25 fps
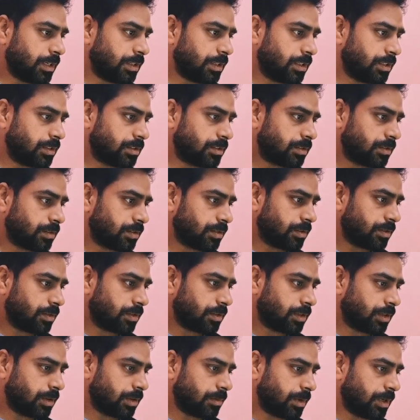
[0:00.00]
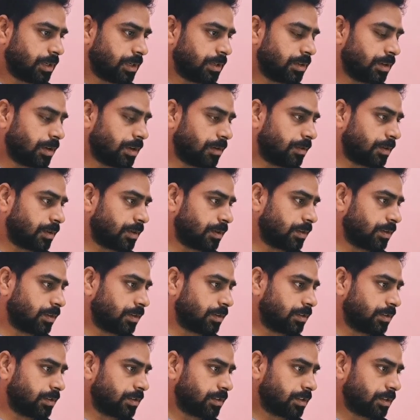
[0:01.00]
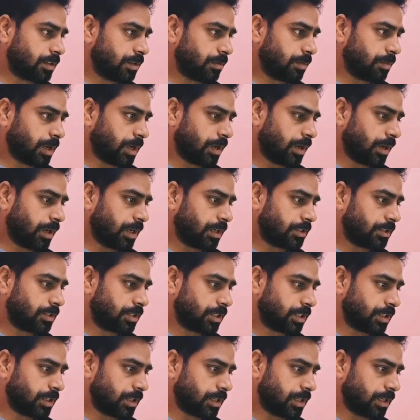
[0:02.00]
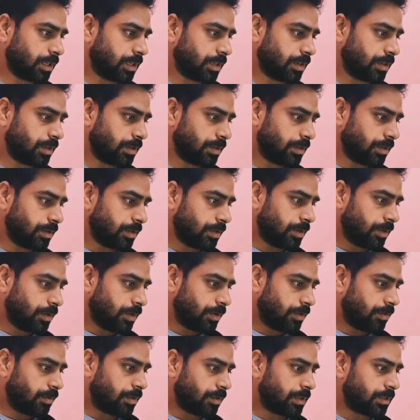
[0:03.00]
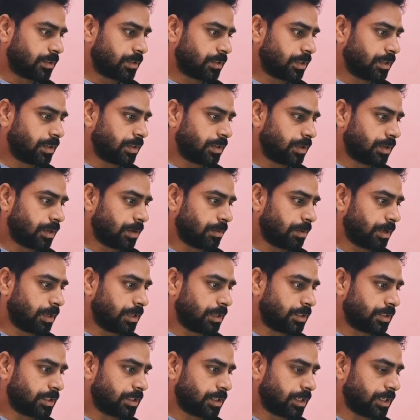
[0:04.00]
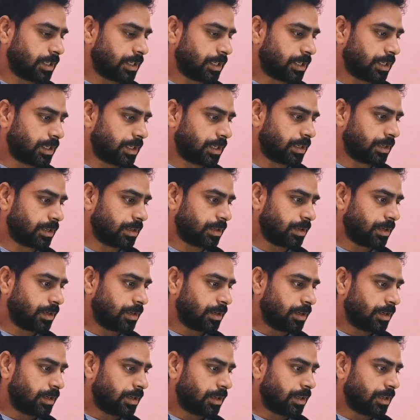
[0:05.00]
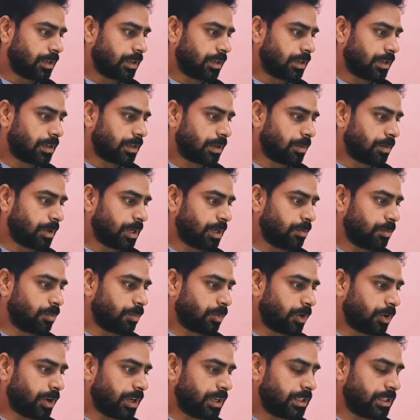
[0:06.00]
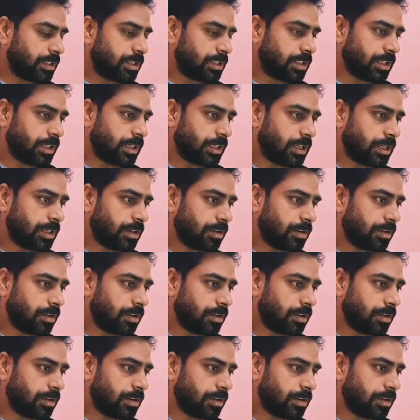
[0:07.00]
this table in our schema and check again. You can see table is created, table employee is created,